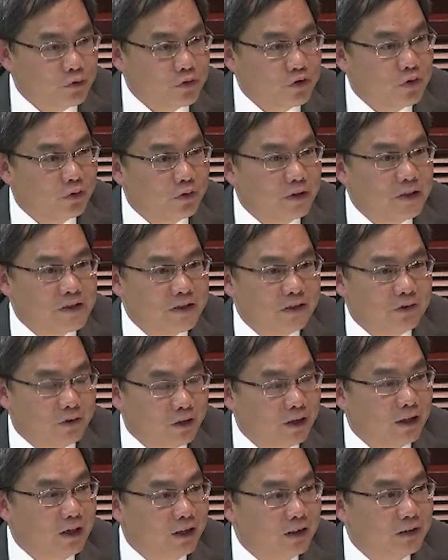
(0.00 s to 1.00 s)
the
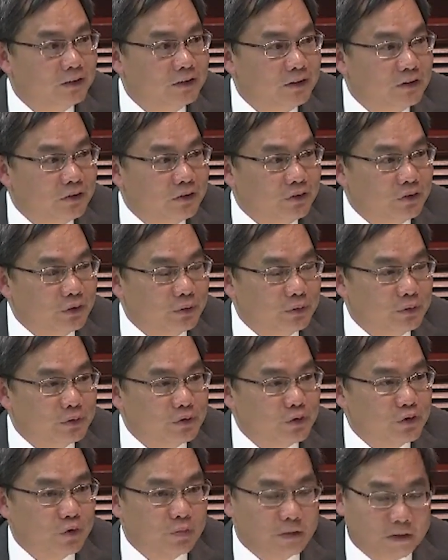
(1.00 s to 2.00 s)
curriculum.
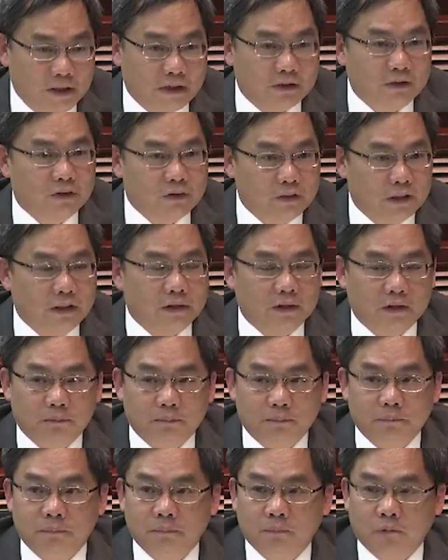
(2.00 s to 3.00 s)
Mr.
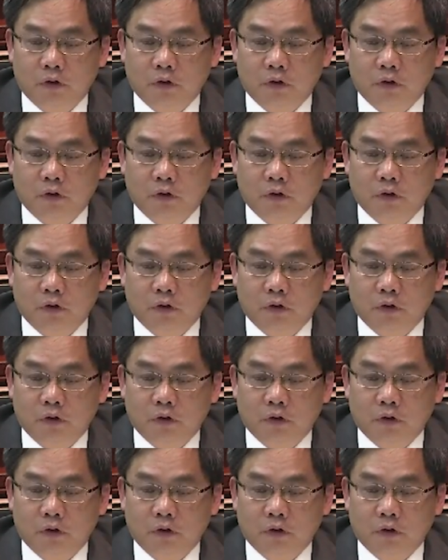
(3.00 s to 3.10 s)
Mm.